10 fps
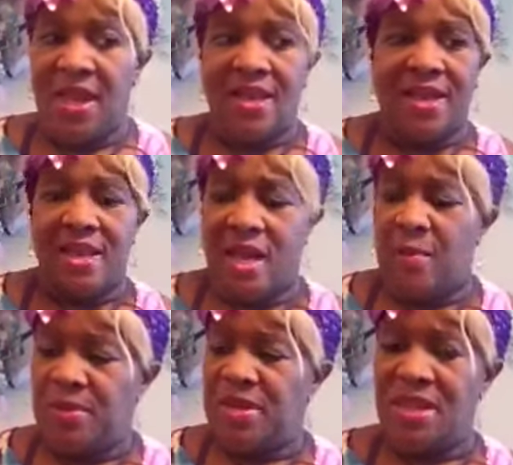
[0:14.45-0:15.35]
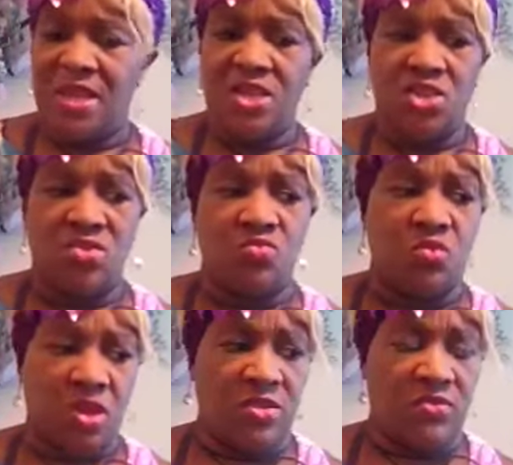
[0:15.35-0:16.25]
got a couple of things to
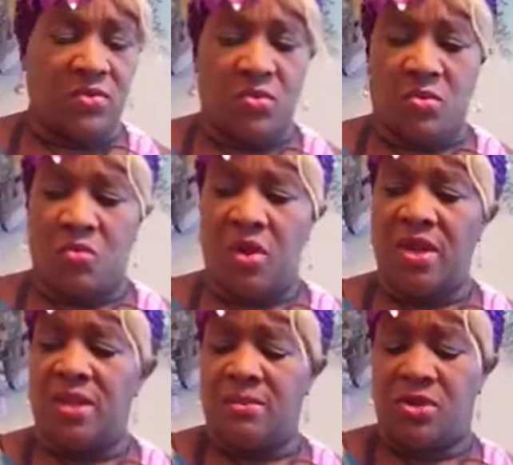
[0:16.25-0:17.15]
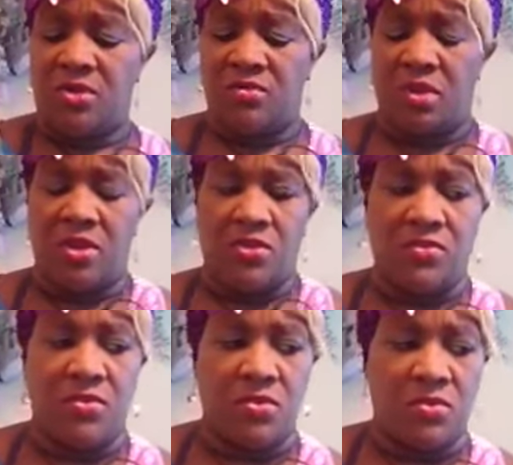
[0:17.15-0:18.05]
run through. One, I'm going to run
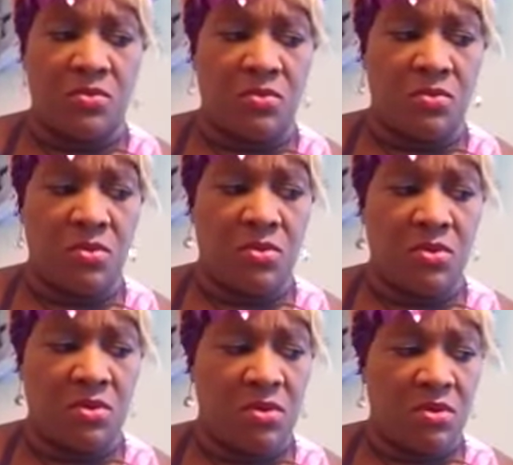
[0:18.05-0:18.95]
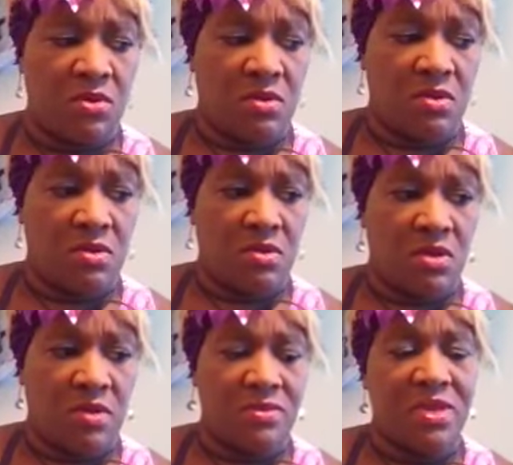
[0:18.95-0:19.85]
through.
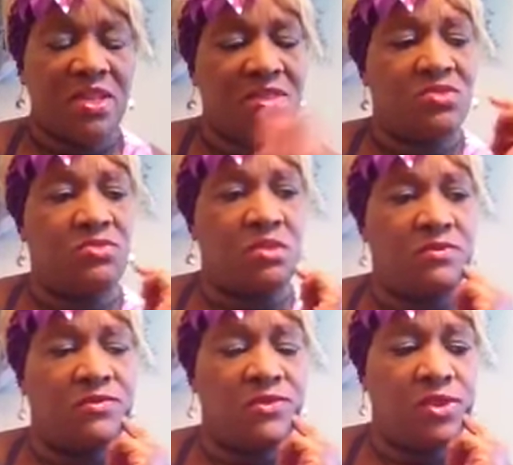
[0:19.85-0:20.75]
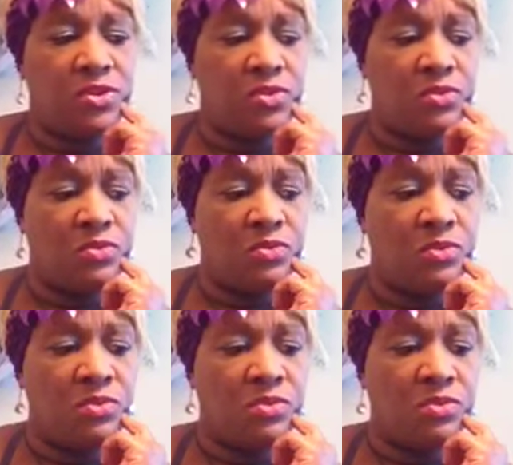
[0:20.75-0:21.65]
I was going to do the
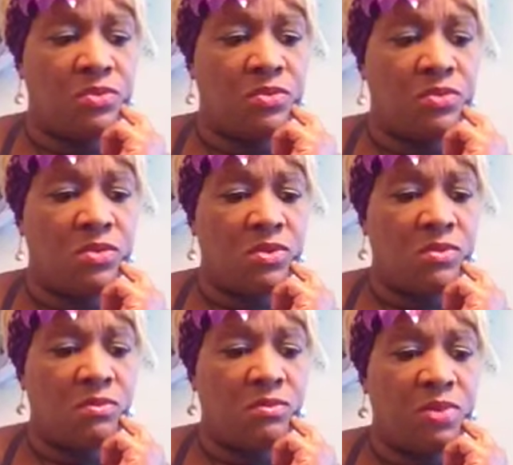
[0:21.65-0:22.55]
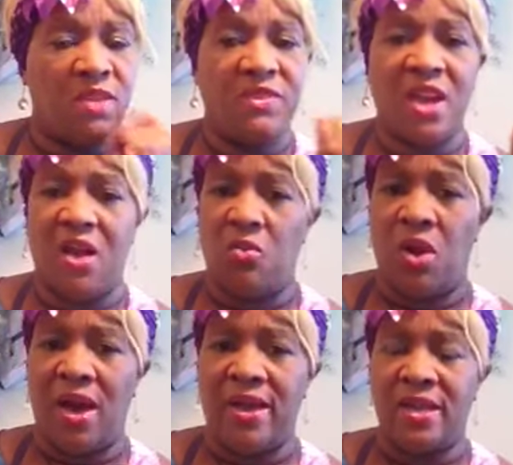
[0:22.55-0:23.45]
view, but I forgot
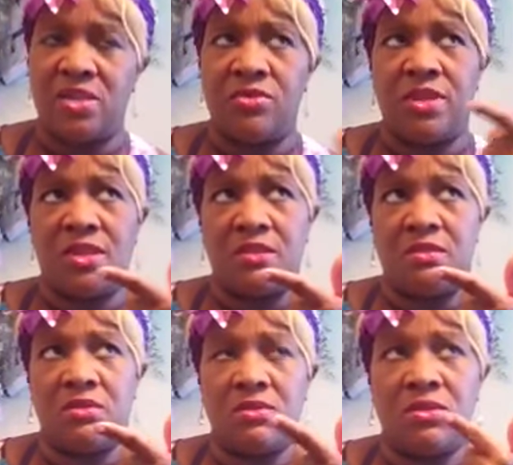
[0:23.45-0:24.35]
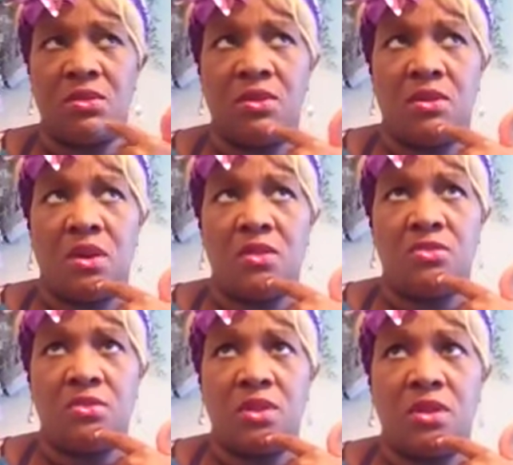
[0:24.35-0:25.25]
why. Because I already
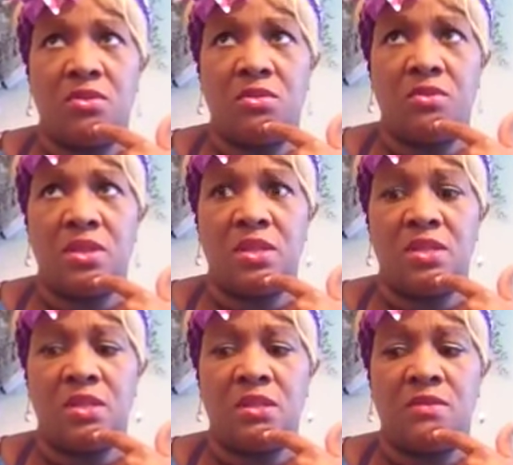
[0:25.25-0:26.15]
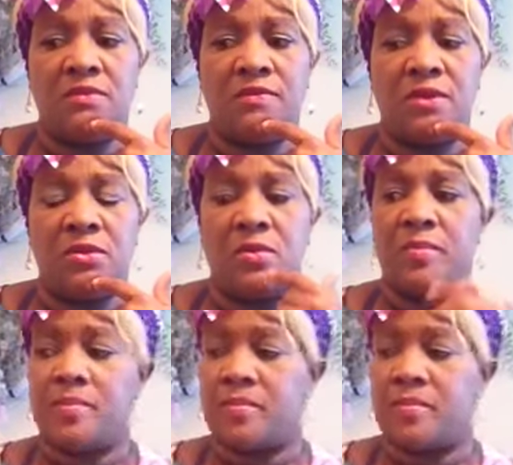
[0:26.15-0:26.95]
did the view.